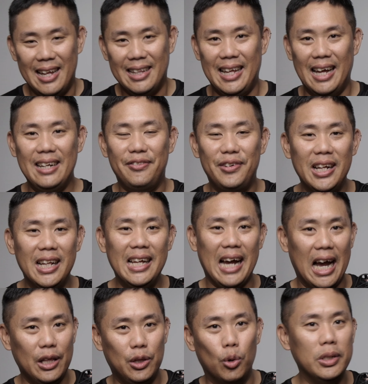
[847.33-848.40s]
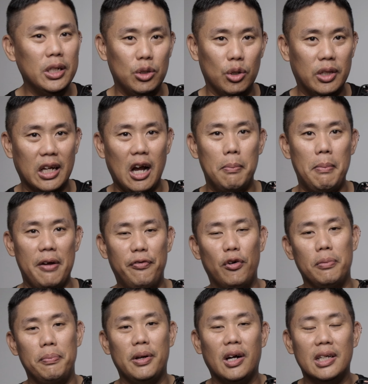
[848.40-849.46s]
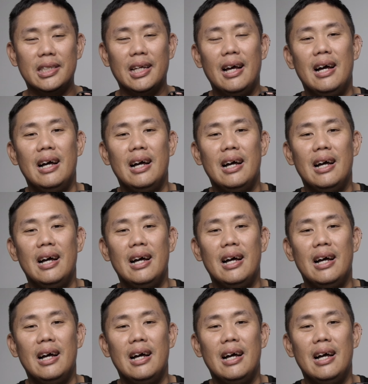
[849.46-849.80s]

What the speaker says: Then really I don't need to take out my phone because